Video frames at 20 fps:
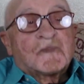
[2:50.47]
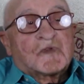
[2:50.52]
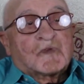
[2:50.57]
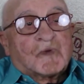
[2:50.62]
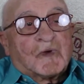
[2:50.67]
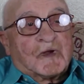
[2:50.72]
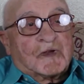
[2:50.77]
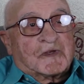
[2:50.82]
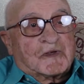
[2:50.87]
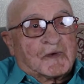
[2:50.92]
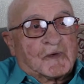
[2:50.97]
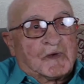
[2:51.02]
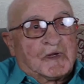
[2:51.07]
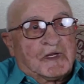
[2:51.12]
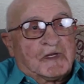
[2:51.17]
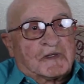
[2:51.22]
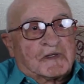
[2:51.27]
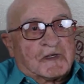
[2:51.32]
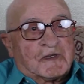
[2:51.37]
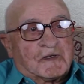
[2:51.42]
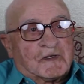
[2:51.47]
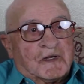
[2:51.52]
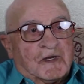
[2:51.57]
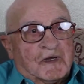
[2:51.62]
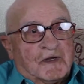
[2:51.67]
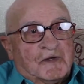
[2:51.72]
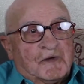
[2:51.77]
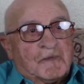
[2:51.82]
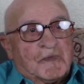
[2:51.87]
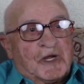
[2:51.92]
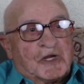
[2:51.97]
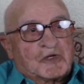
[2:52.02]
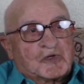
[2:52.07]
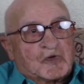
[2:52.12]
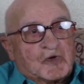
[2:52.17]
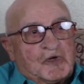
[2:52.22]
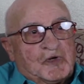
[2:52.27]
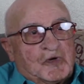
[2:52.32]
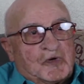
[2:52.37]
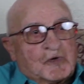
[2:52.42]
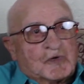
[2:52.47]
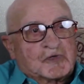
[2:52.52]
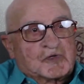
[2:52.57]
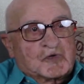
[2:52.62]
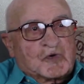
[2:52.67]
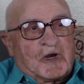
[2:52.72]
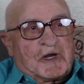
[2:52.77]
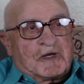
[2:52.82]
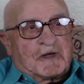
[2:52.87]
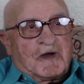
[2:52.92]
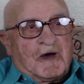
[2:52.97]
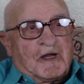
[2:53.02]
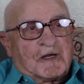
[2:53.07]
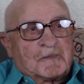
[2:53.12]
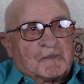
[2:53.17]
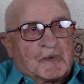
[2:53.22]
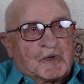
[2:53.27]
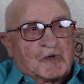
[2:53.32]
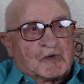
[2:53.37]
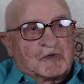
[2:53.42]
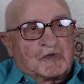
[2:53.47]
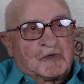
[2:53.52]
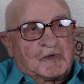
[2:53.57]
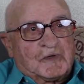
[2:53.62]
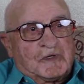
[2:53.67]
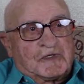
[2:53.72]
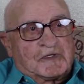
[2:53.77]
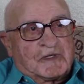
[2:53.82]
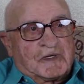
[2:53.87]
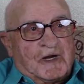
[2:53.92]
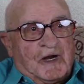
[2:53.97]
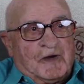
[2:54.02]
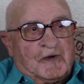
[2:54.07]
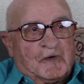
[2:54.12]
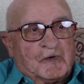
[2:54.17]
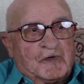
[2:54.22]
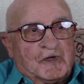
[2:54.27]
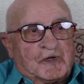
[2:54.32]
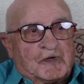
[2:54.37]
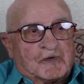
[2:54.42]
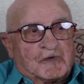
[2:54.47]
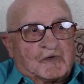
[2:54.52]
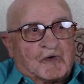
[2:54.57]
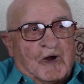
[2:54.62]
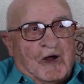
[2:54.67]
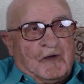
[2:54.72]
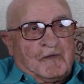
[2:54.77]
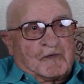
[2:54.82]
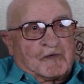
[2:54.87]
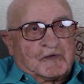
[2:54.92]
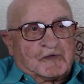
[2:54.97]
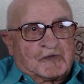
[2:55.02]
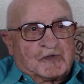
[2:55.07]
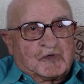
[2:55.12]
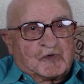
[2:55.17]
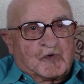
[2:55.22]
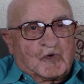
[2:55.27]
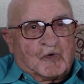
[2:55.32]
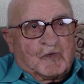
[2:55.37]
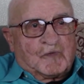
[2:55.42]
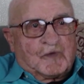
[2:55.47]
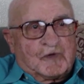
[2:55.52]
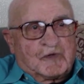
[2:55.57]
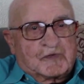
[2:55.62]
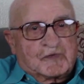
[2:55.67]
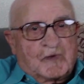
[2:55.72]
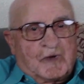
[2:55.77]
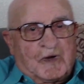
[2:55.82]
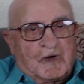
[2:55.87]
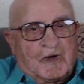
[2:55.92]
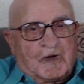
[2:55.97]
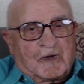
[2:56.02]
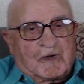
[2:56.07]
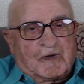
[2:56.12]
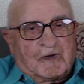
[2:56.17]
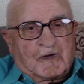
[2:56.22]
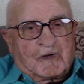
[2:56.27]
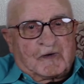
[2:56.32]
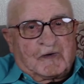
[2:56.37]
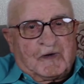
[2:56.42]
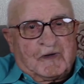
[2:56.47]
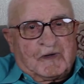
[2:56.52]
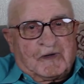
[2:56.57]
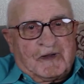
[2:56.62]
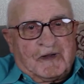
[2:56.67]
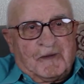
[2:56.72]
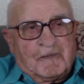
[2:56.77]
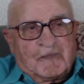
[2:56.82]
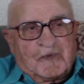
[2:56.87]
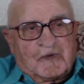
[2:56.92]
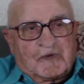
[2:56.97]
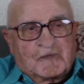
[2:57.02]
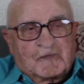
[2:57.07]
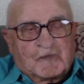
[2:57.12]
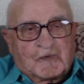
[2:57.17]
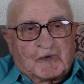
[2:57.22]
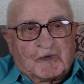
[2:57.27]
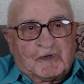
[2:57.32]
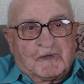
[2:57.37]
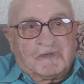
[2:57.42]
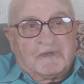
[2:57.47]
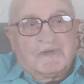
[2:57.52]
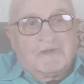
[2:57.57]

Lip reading: So I said, Reed, he said, yeah, you make sure you go straight to the hospital too. He said, I know you can drive because you drove here, so I'm not going to call the ambulance for you.